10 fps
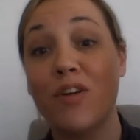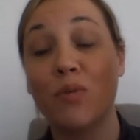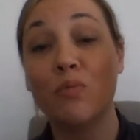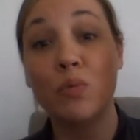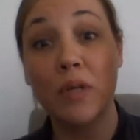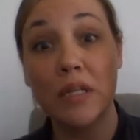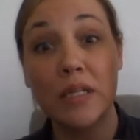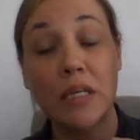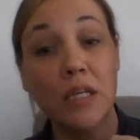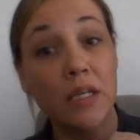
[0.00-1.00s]
a
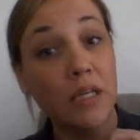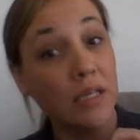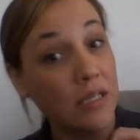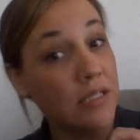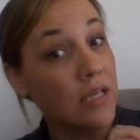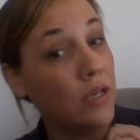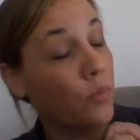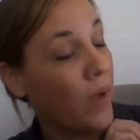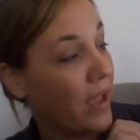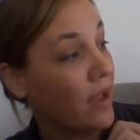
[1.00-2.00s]
really easy
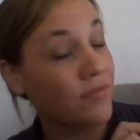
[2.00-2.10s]
way